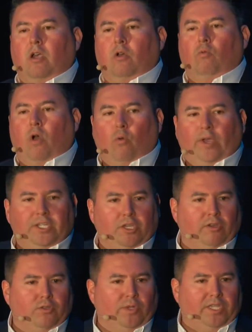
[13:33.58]
What we
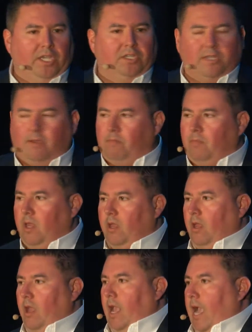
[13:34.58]
do is we teach them
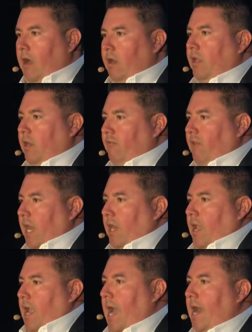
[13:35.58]
how to innovate,
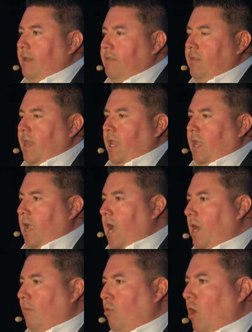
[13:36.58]
how to think, how
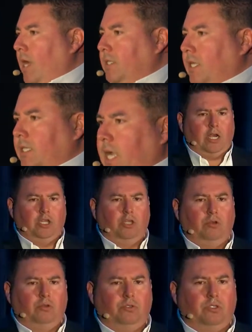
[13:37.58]
to process, how to
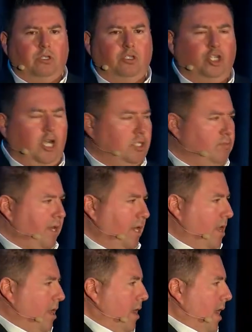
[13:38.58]
use judgment,
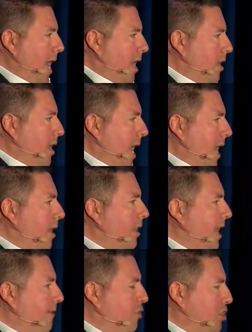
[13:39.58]
how to
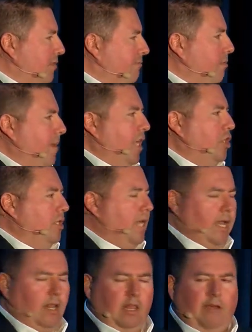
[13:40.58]
leverage information,
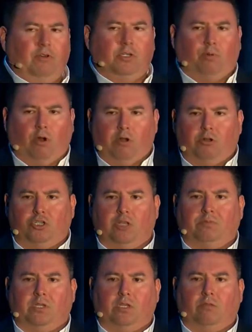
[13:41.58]
how to leverage
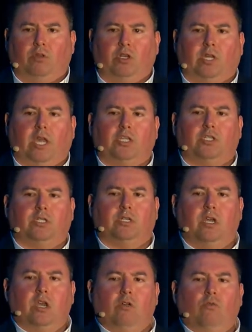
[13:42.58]
partnerships and communication.
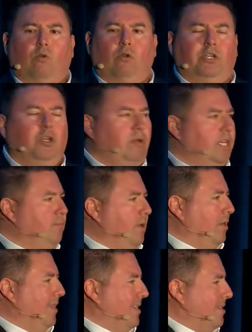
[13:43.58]
What we're doing is
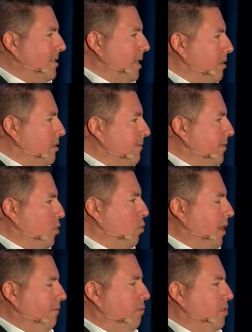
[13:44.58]
building the skills of the
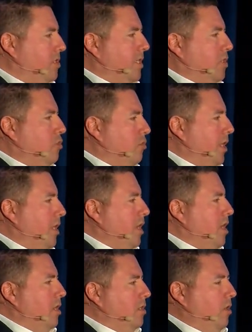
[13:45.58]
21st century
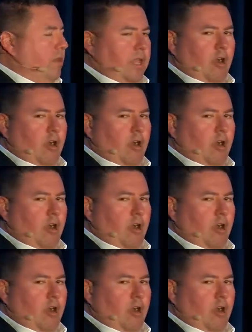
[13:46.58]
so that they are